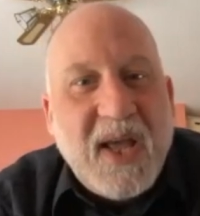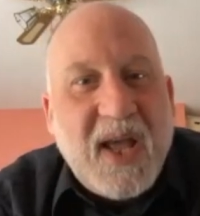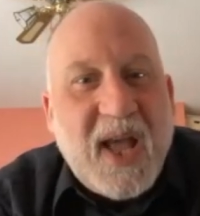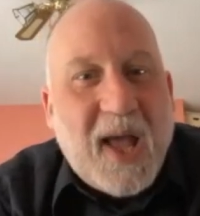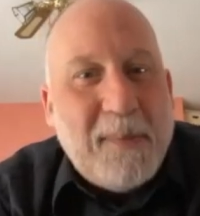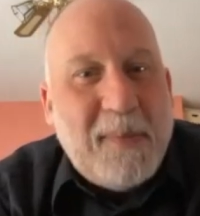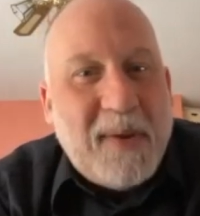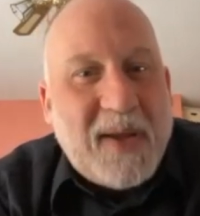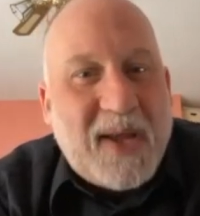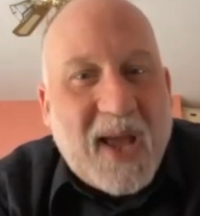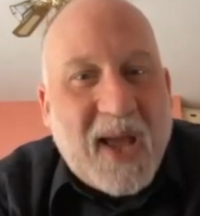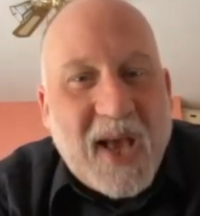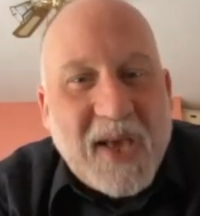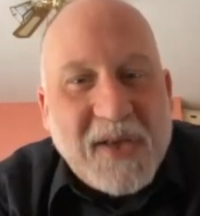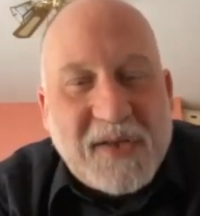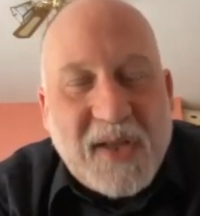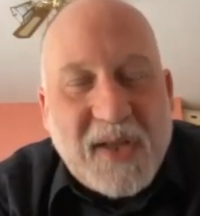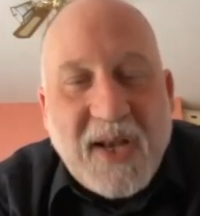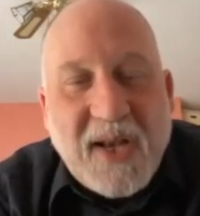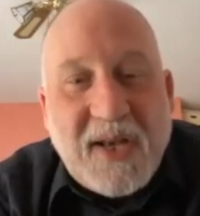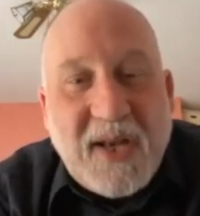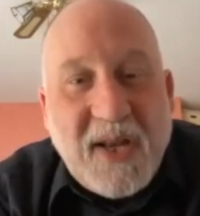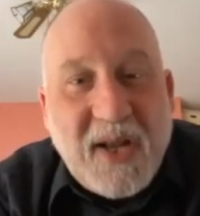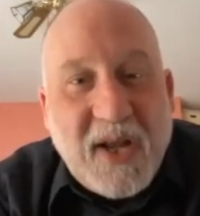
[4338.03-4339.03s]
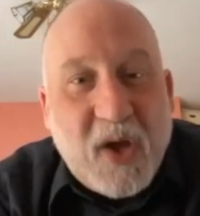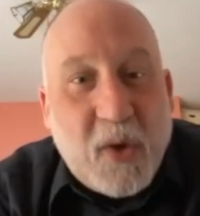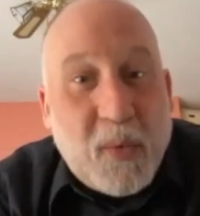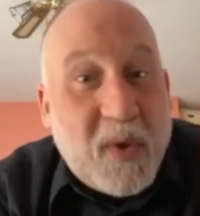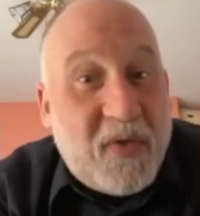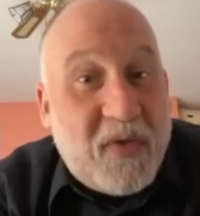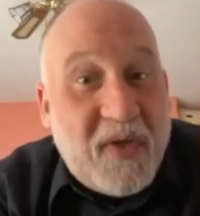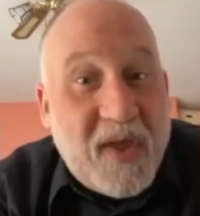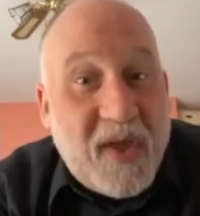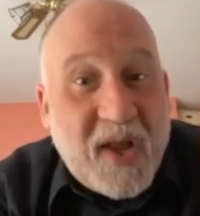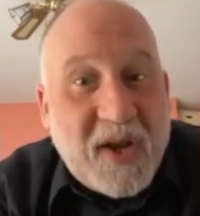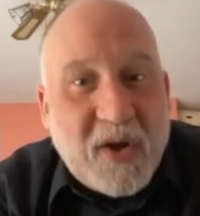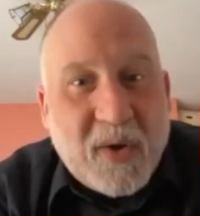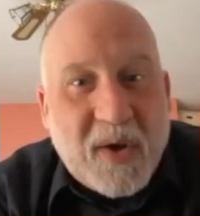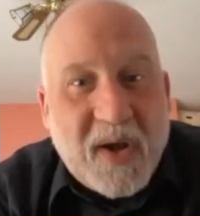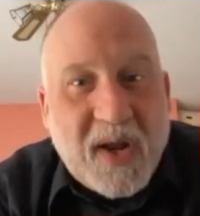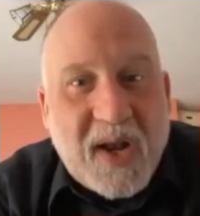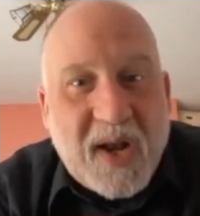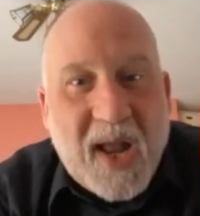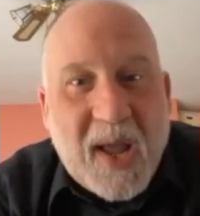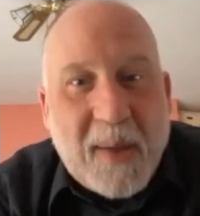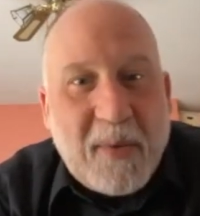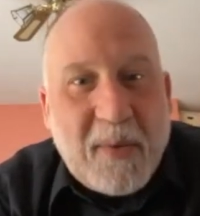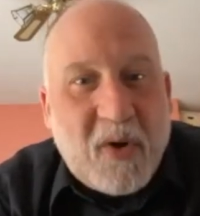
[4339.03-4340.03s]
And because they deal with the
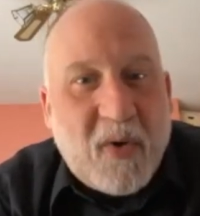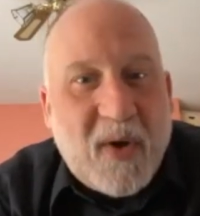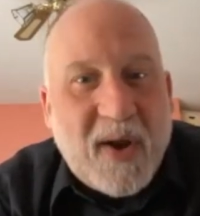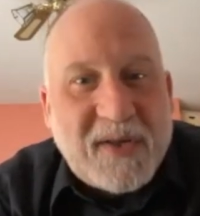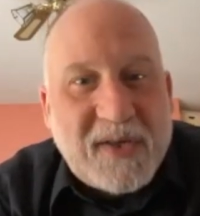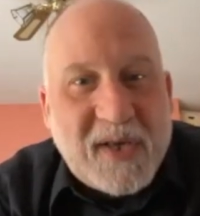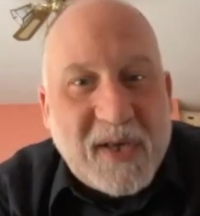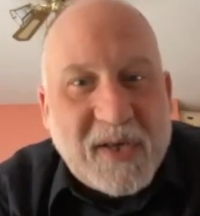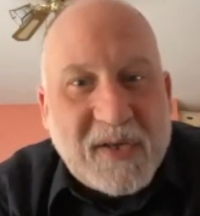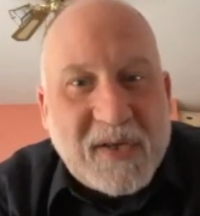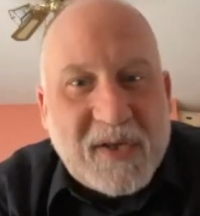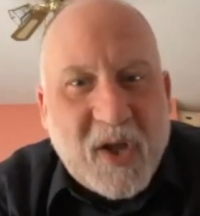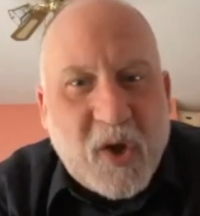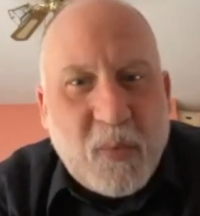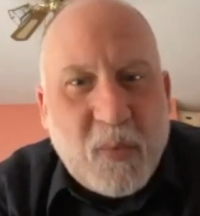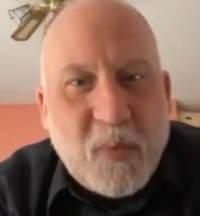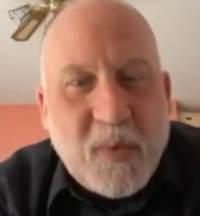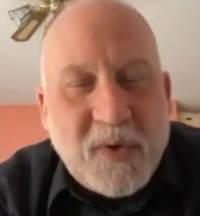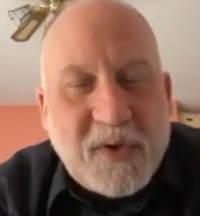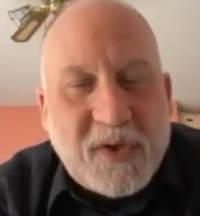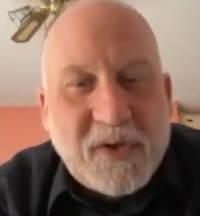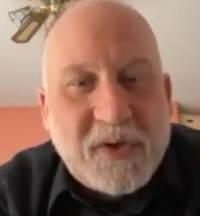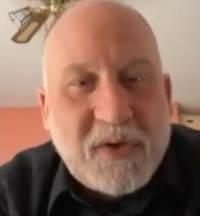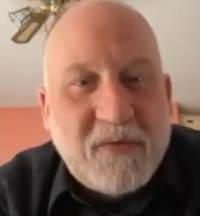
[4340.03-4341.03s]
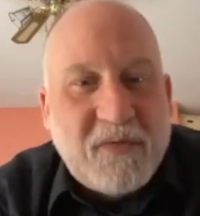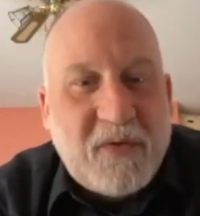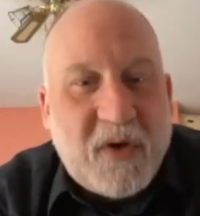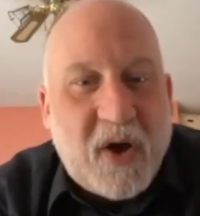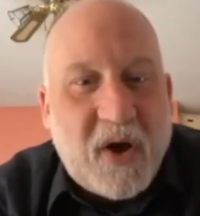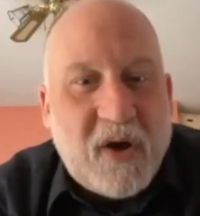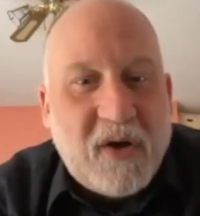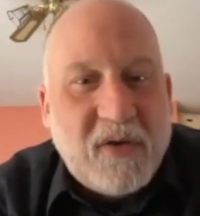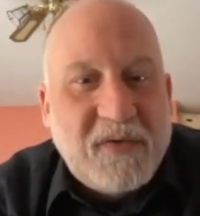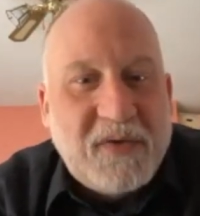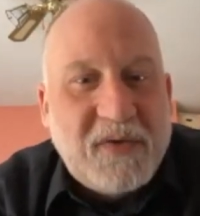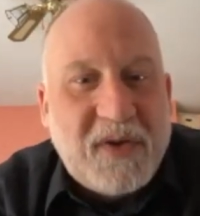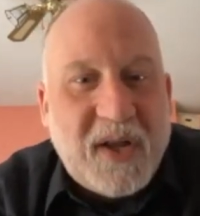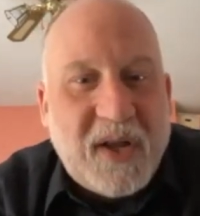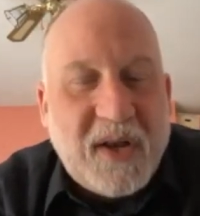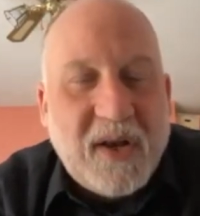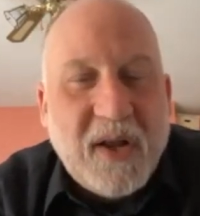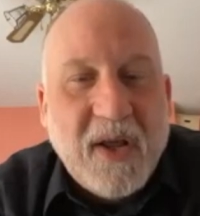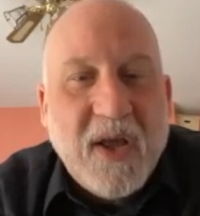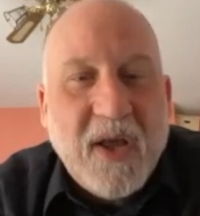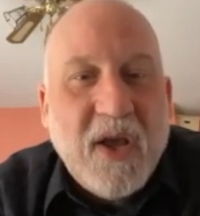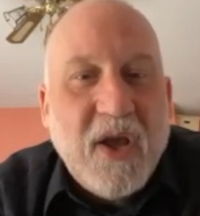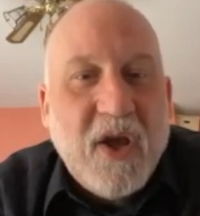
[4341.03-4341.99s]
endocannabinoid system, which is involved in